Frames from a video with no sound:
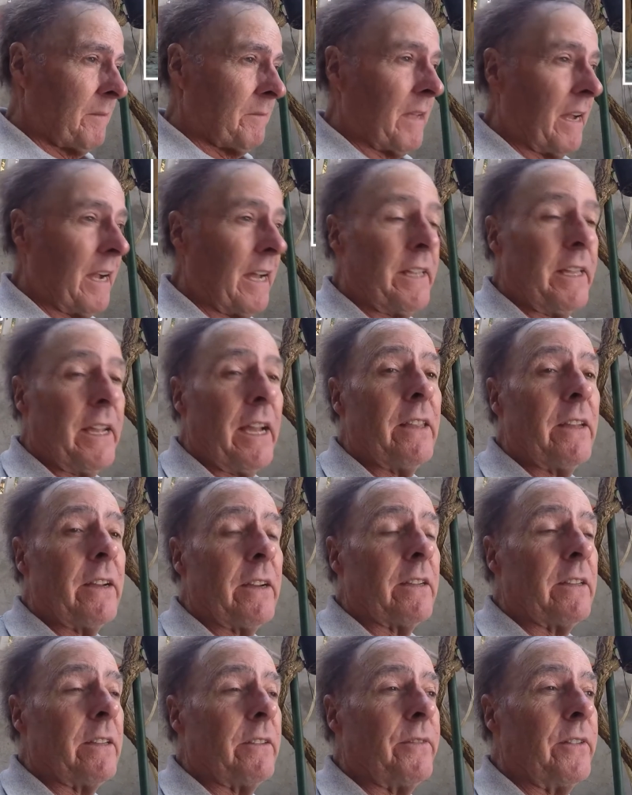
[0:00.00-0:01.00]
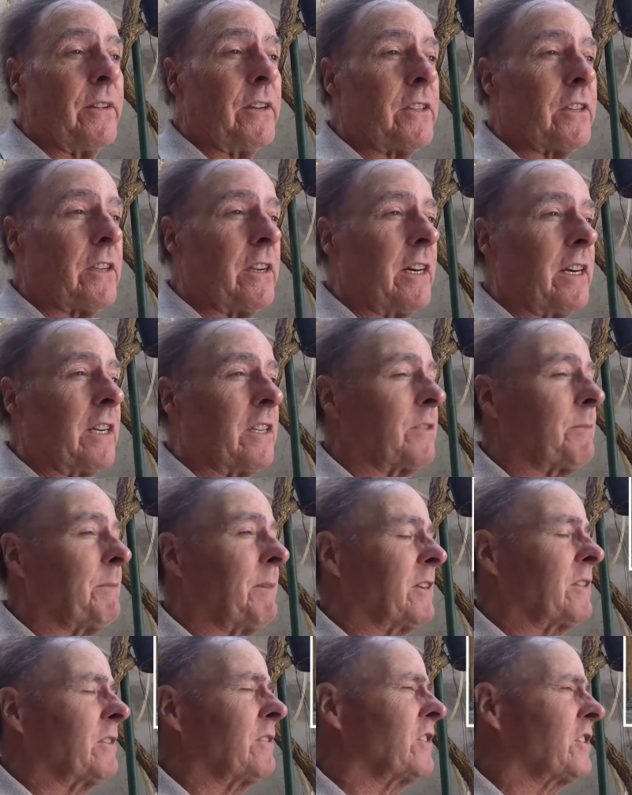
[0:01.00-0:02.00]
The first guy I
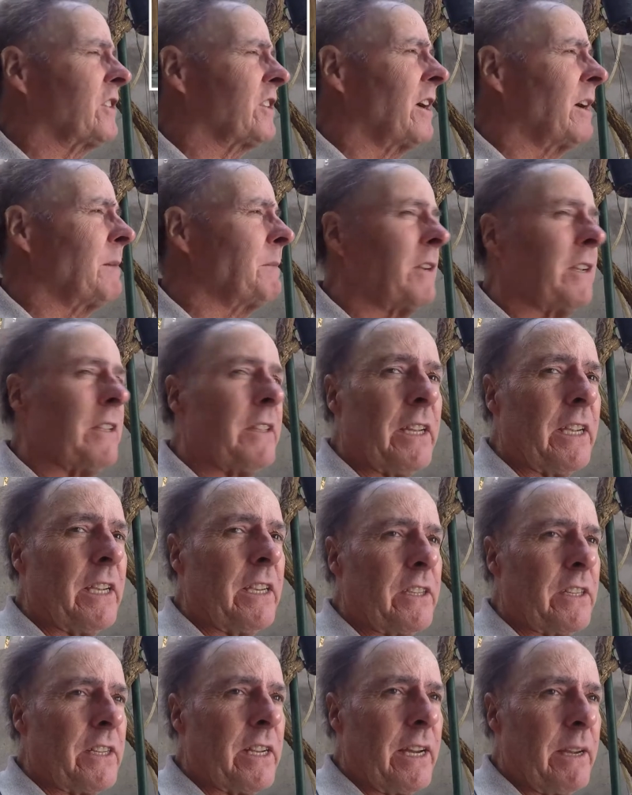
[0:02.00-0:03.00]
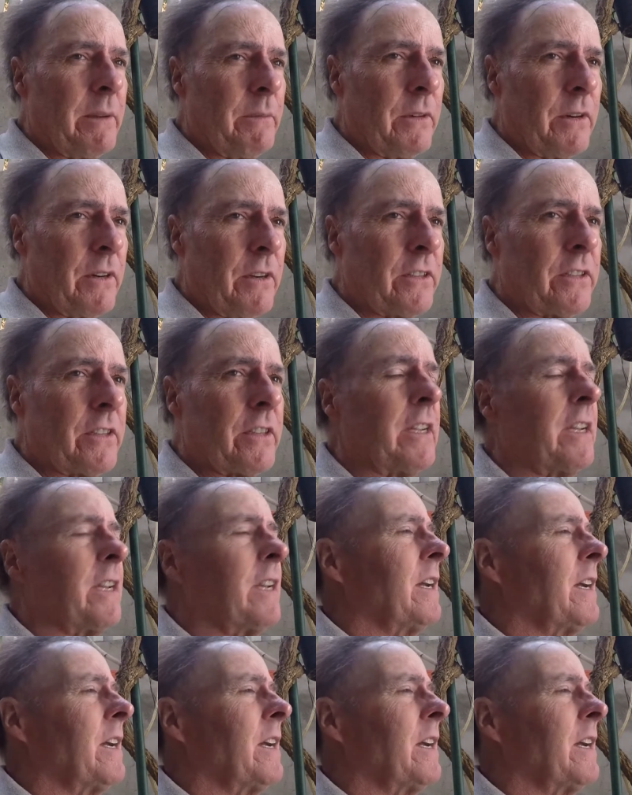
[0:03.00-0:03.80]
spoke to, Simon, I think his name was.